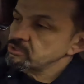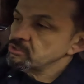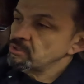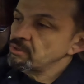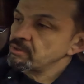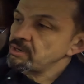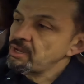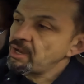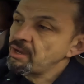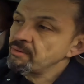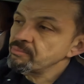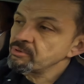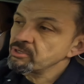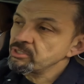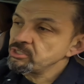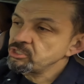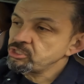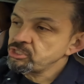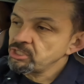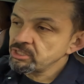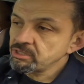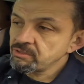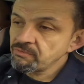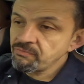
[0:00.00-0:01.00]
So now I'm gonna
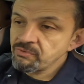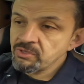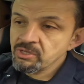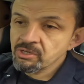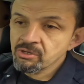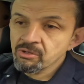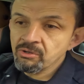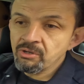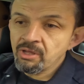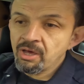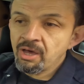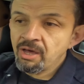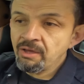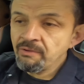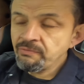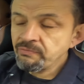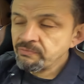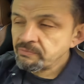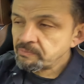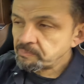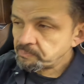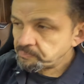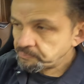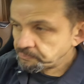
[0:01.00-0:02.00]
shut the vehicle
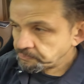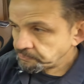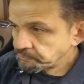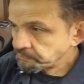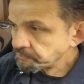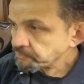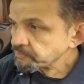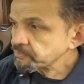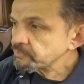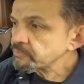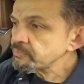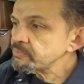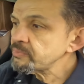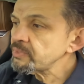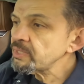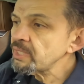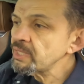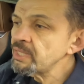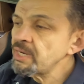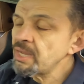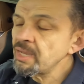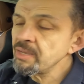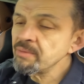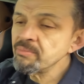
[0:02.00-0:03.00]
off,
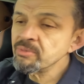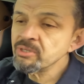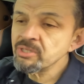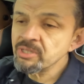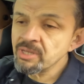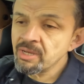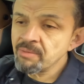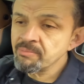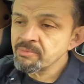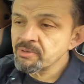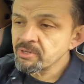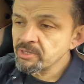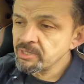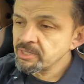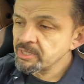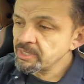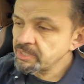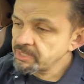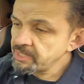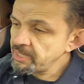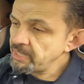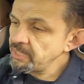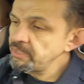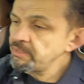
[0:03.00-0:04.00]
and I'm gonna,
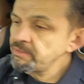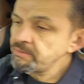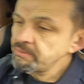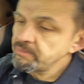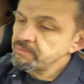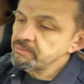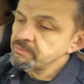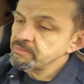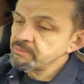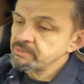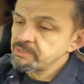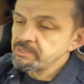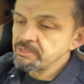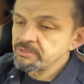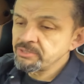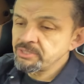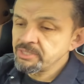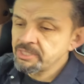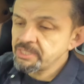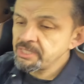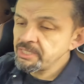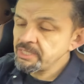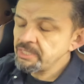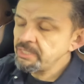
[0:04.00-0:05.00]
again, here's
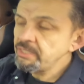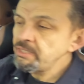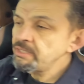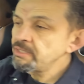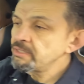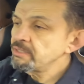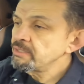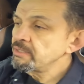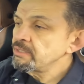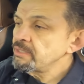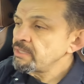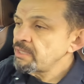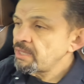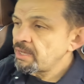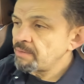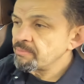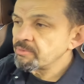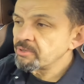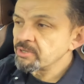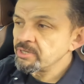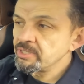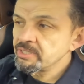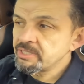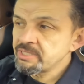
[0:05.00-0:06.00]
the key.
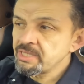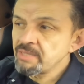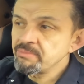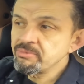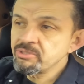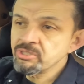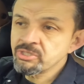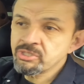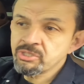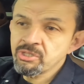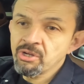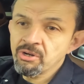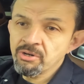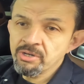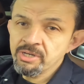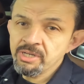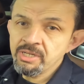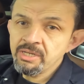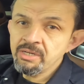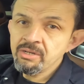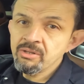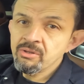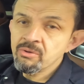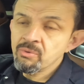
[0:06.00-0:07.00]
I'm gonna attempt to start
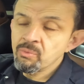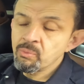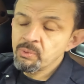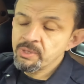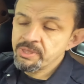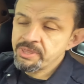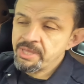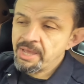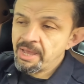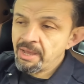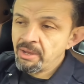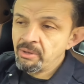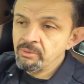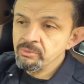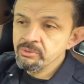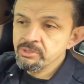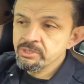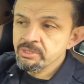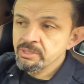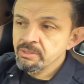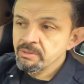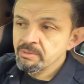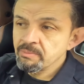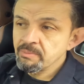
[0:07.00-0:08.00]
it without
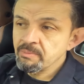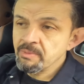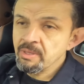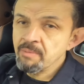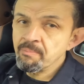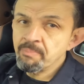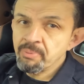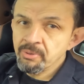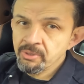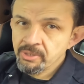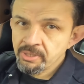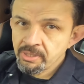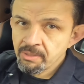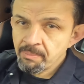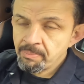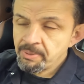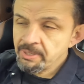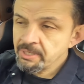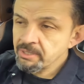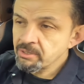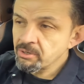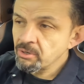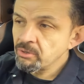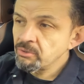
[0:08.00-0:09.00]
inputting the
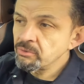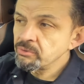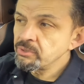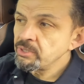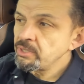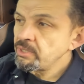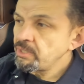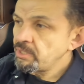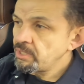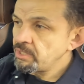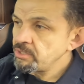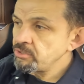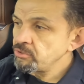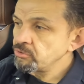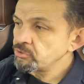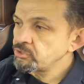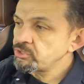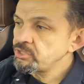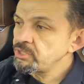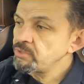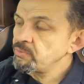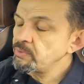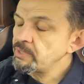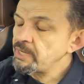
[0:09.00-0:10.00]
PIN code, and you'll
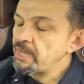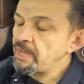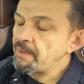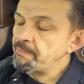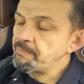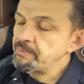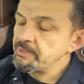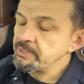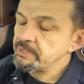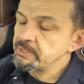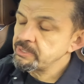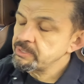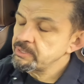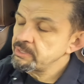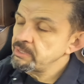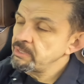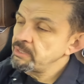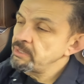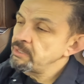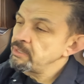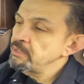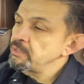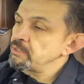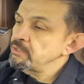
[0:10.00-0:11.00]
see what happens.
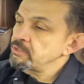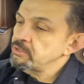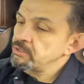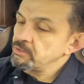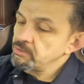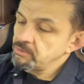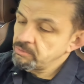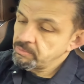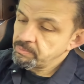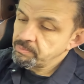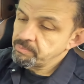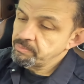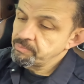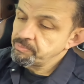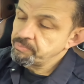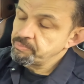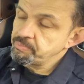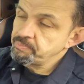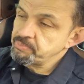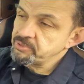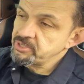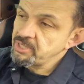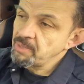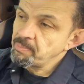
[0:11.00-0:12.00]
So
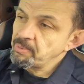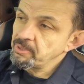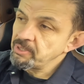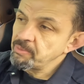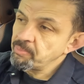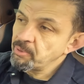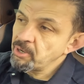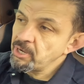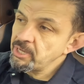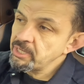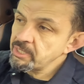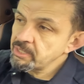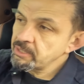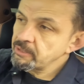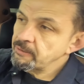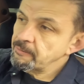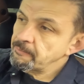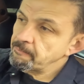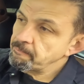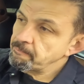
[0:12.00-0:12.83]
step on the brake,